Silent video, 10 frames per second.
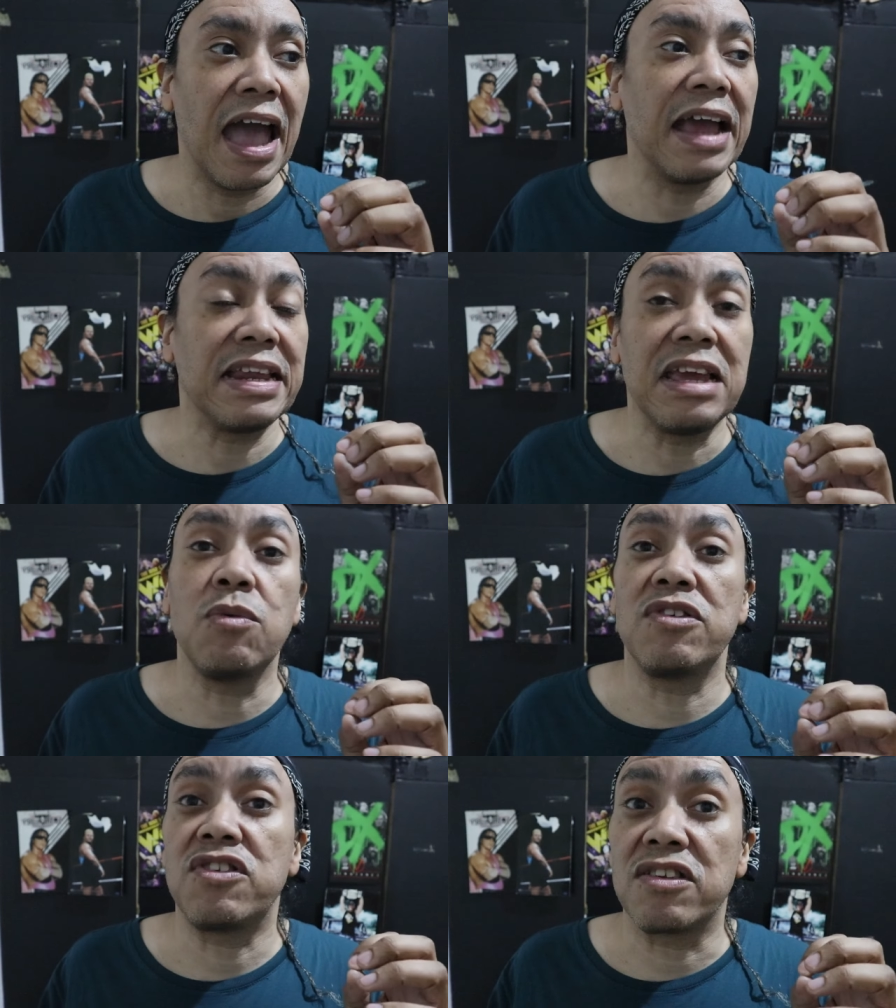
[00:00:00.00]
and he
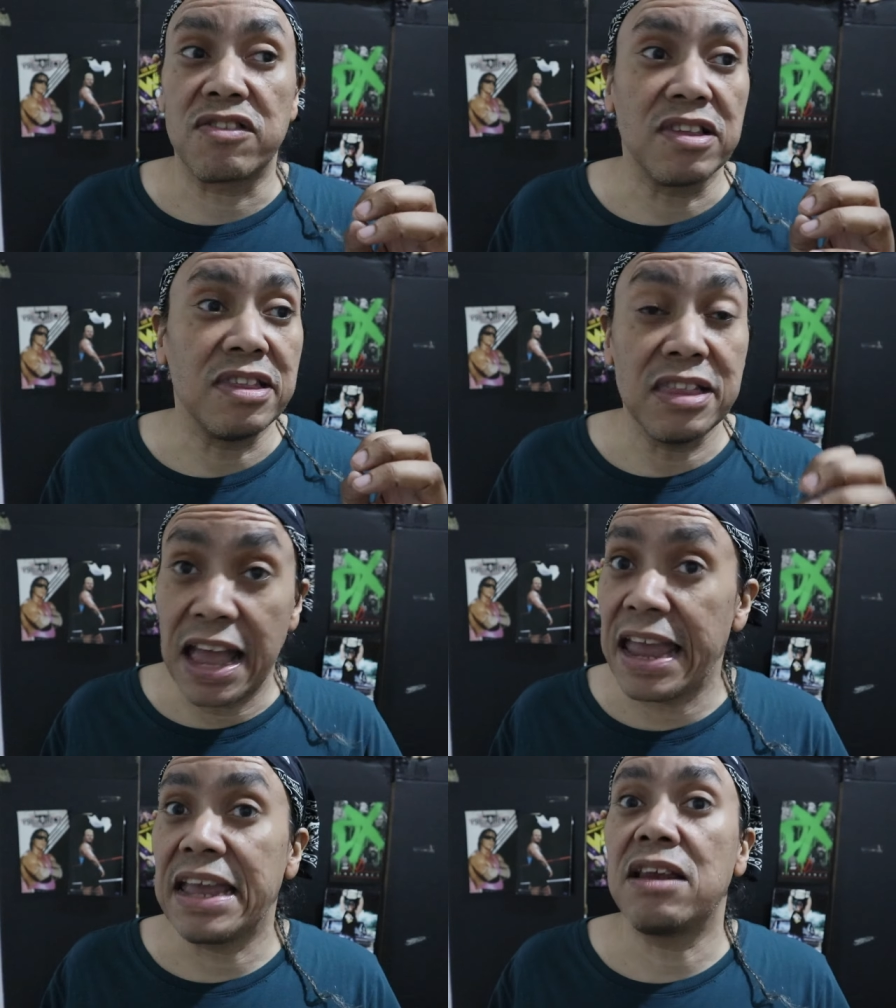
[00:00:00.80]
was just
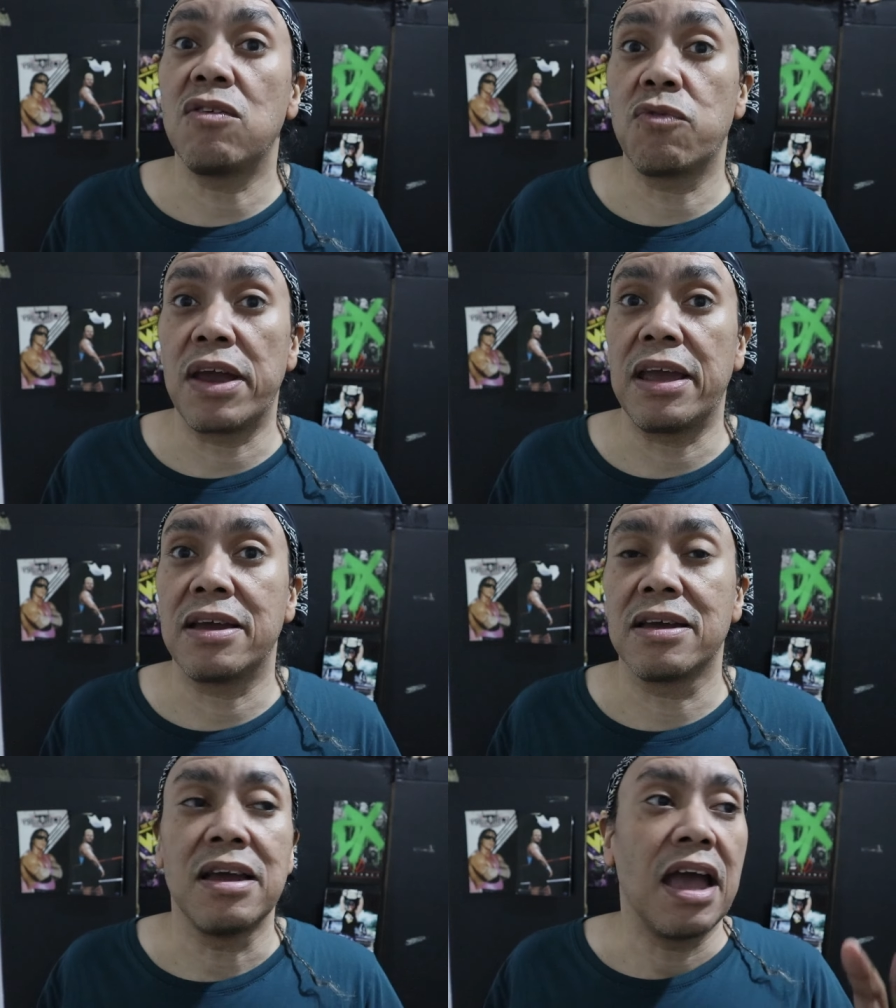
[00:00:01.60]
laying in the
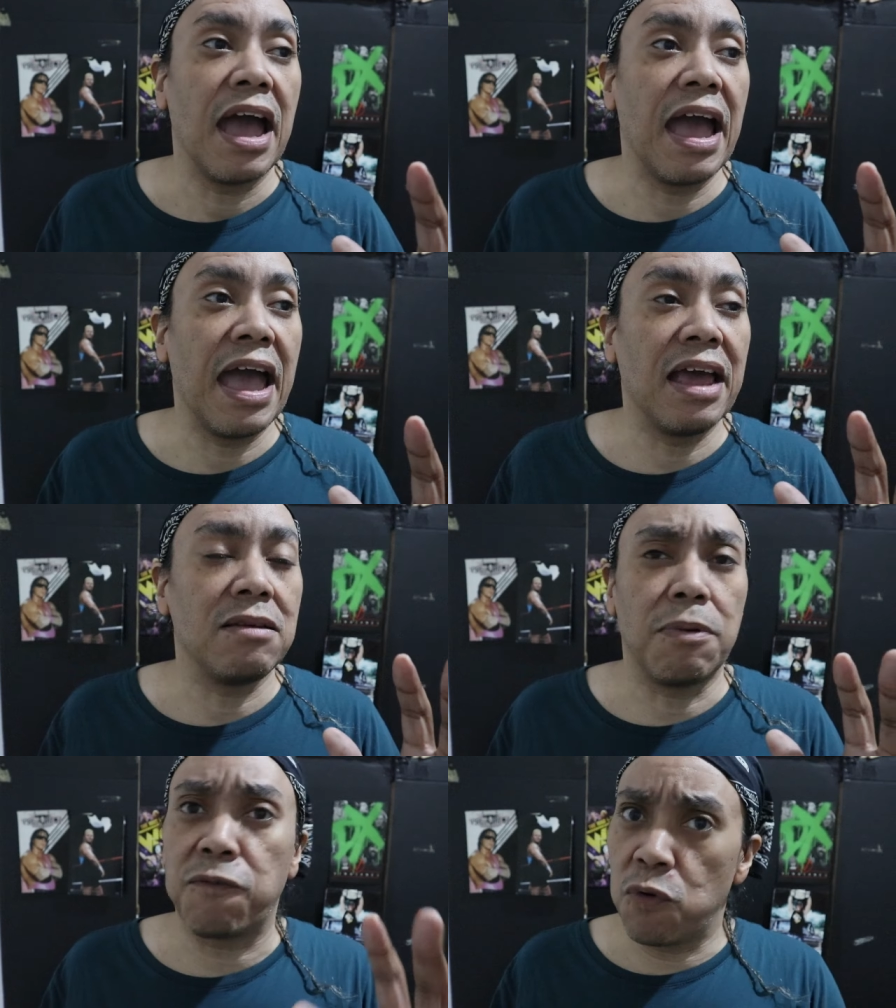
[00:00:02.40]
ring,
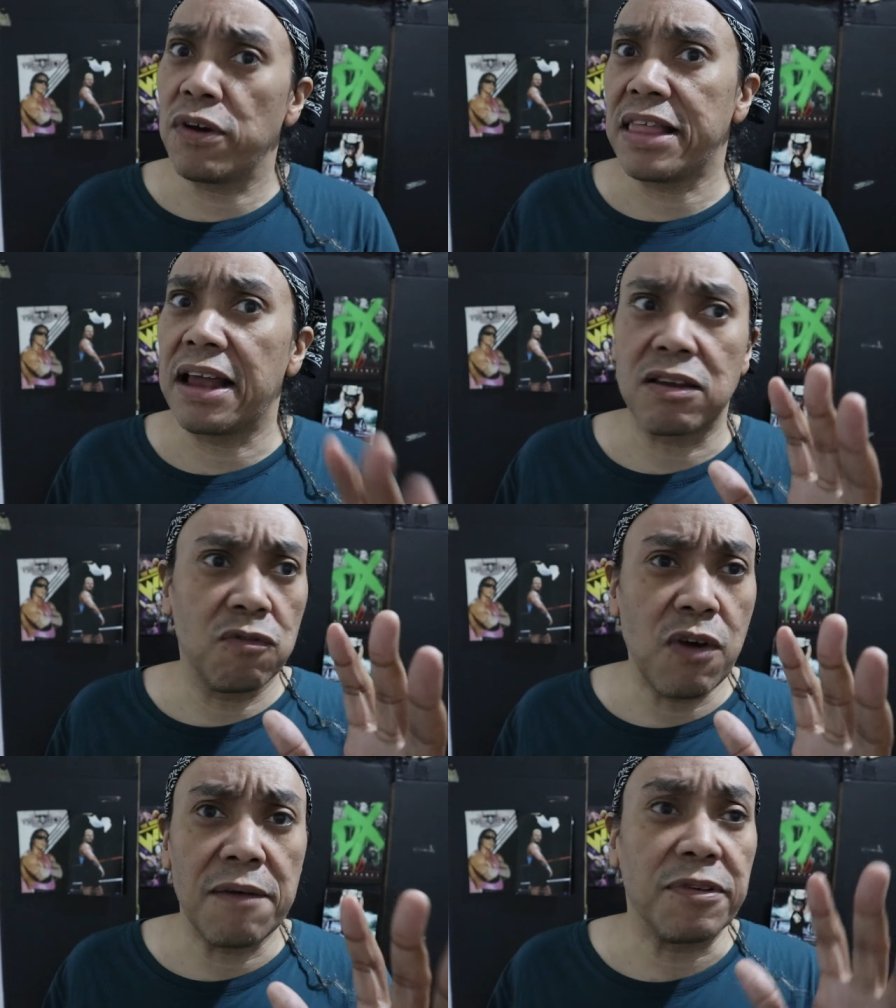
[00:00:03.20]
and before that, the
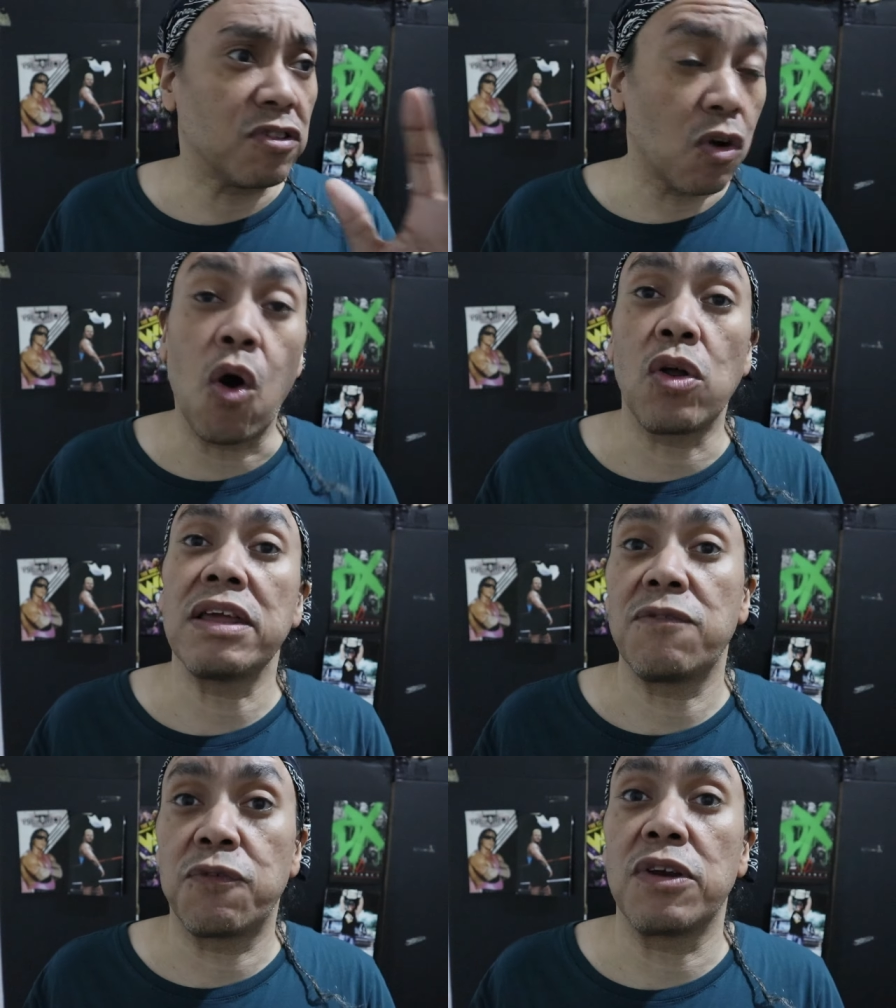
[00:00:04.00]
ref is
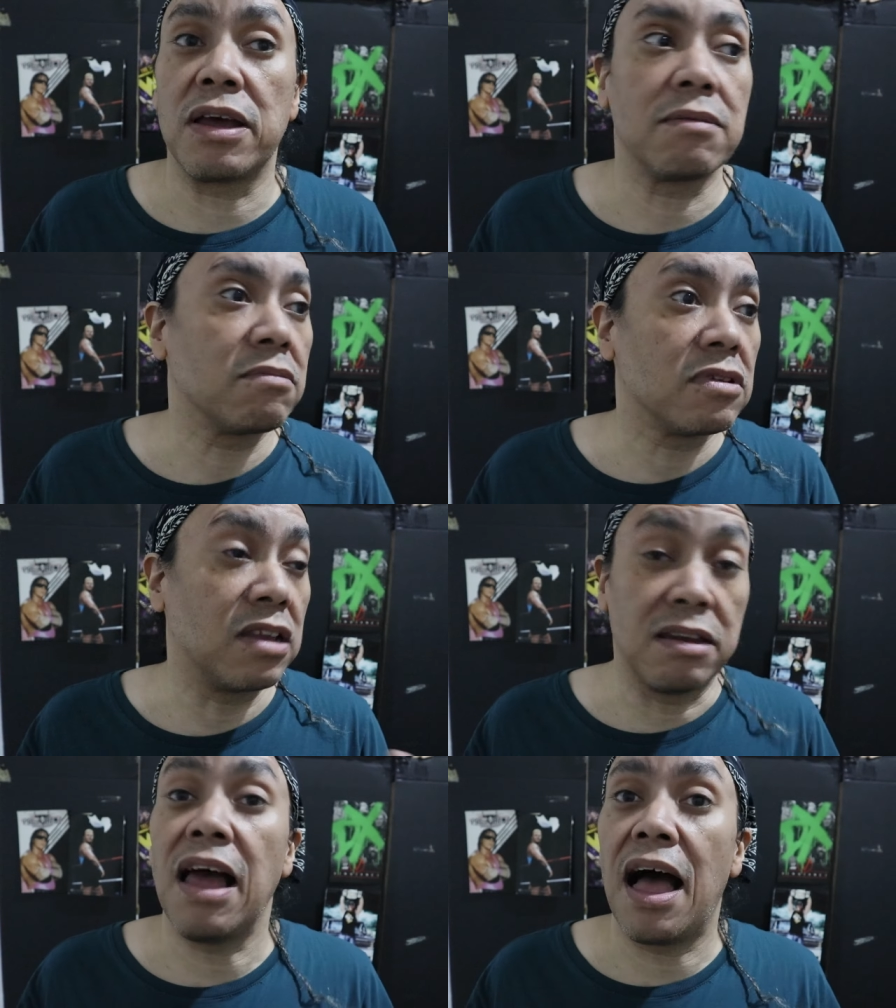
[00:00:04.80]
calling for the,
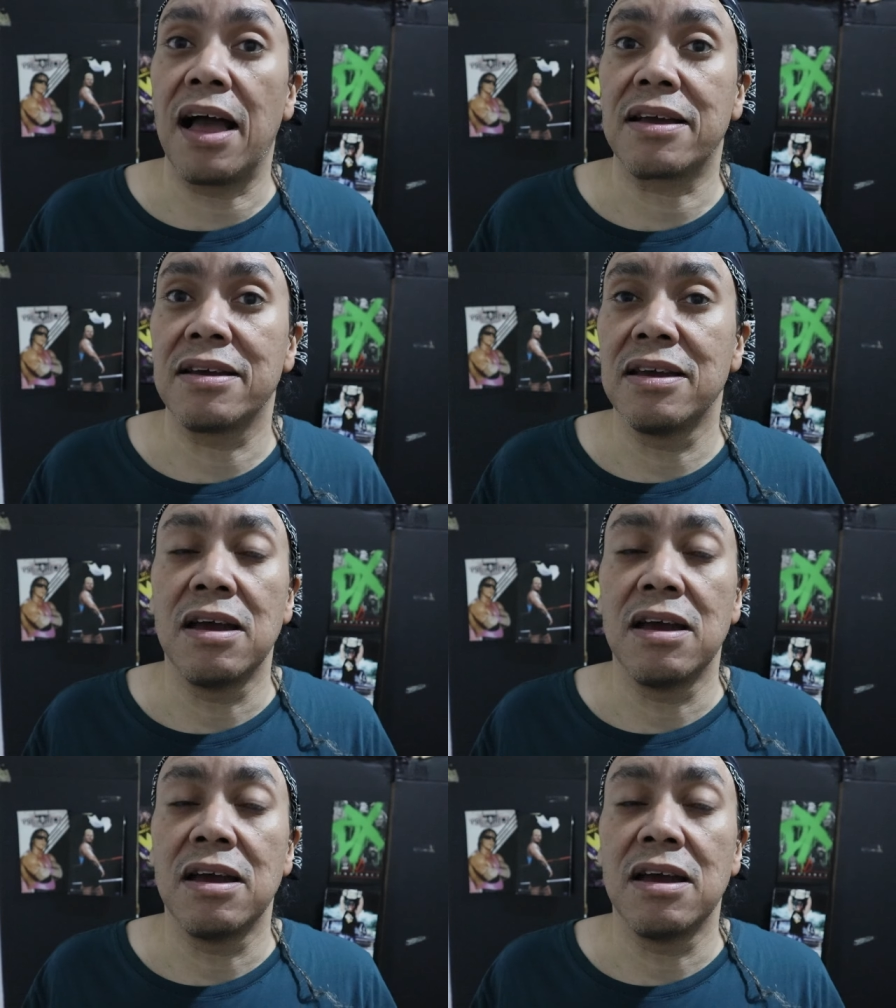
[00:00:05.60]
the doc,